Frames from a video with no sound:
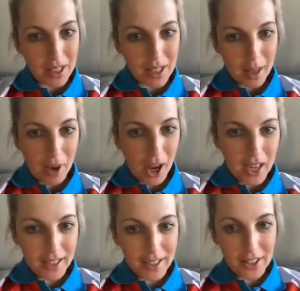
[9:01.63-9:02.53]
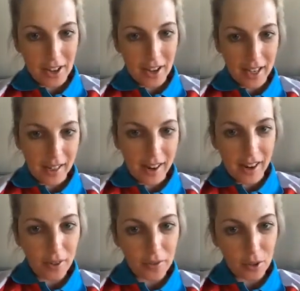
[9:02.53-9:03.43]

semi-exciting after